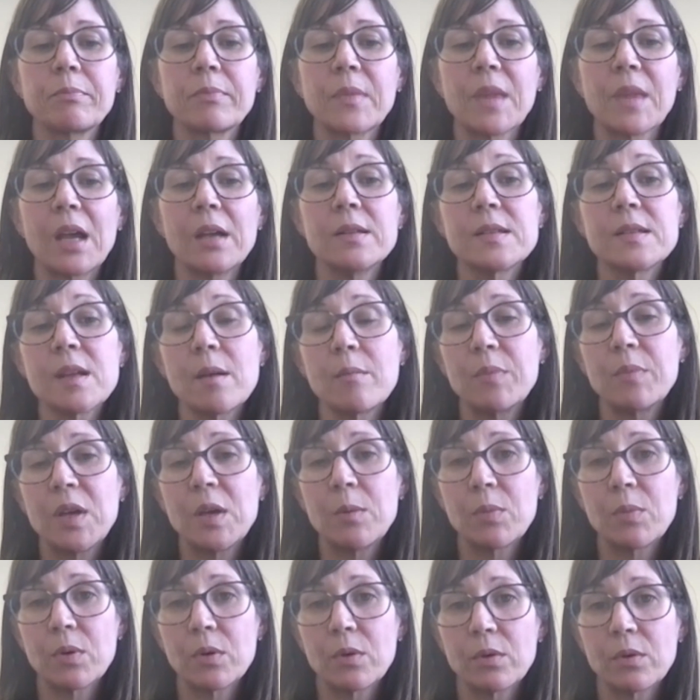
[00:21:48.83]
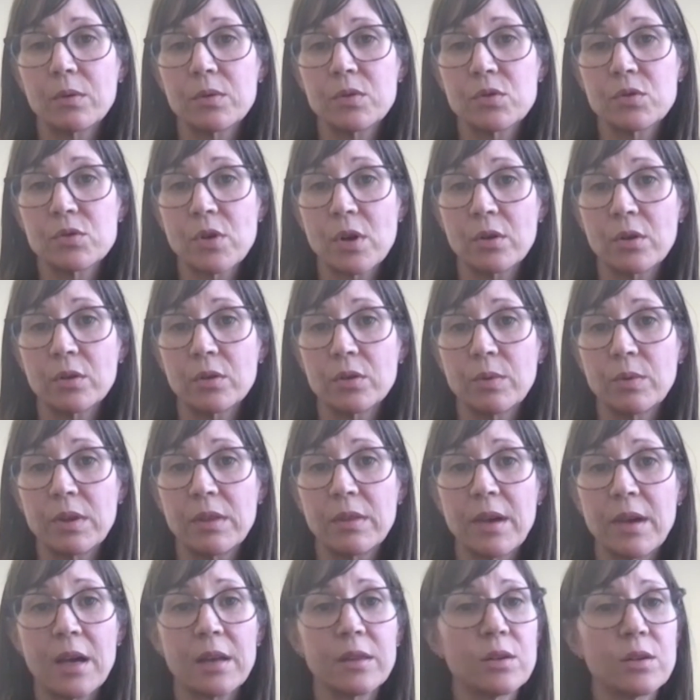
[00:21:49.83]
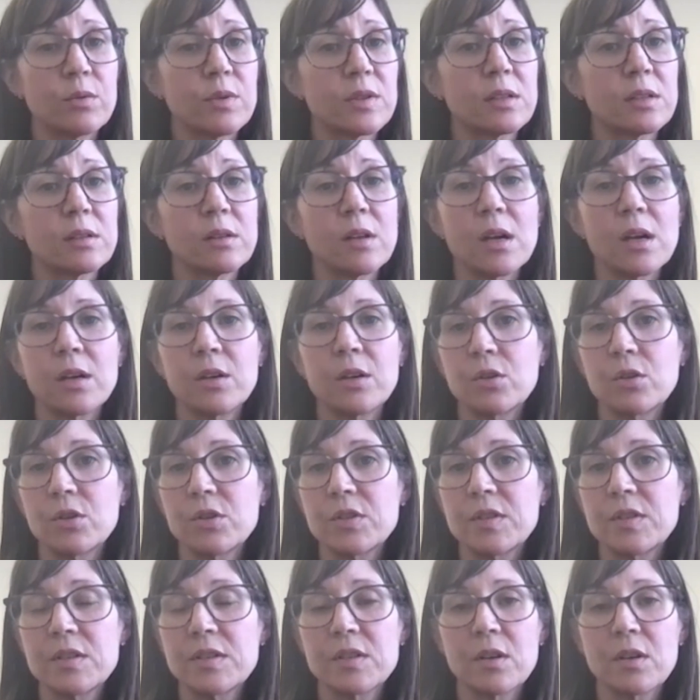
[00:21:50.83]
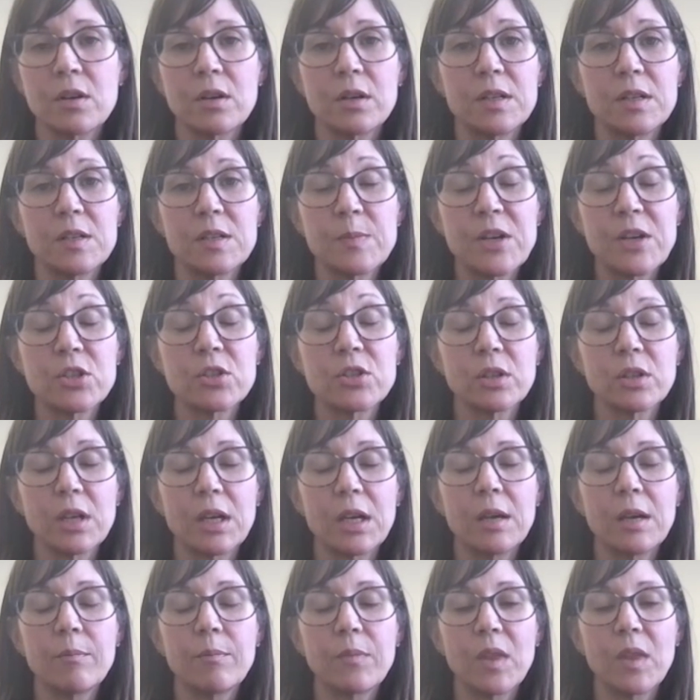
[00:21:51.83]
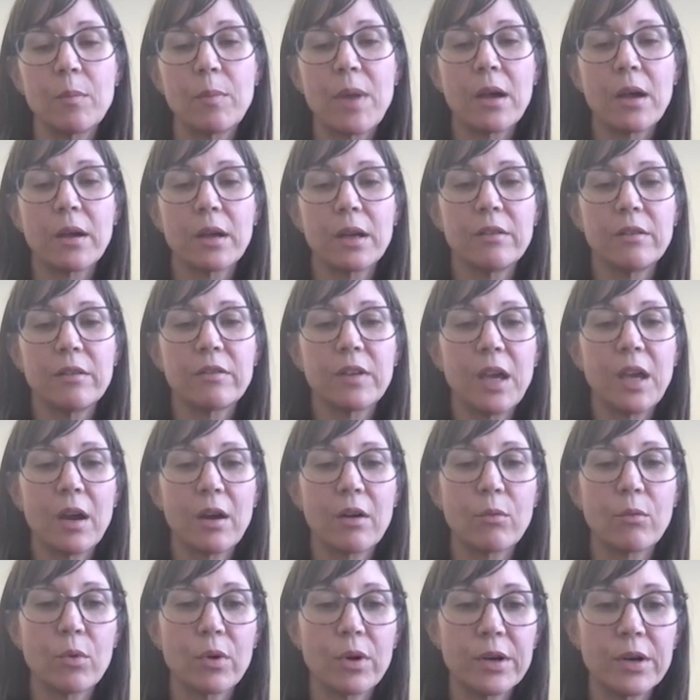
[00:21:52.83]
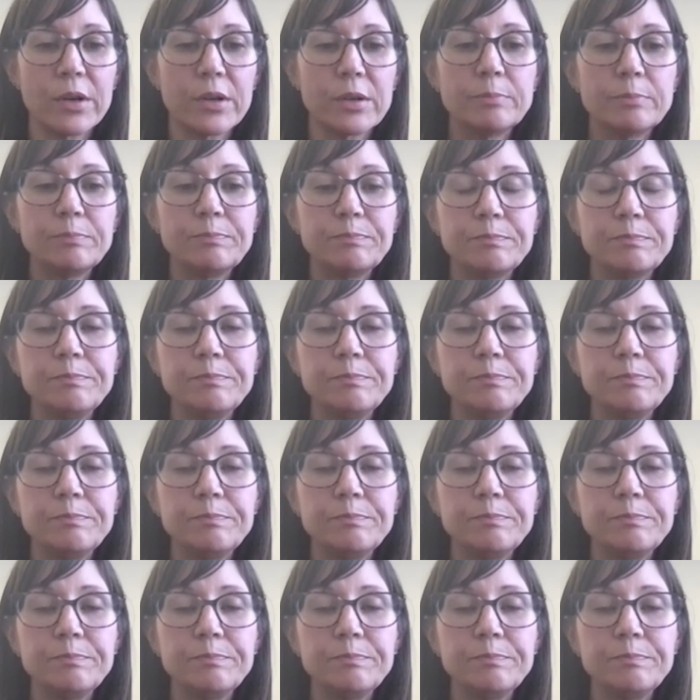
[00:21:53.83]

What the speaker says: And some people struggled with that. There was a lot of nurses on, especially the palliative care ward,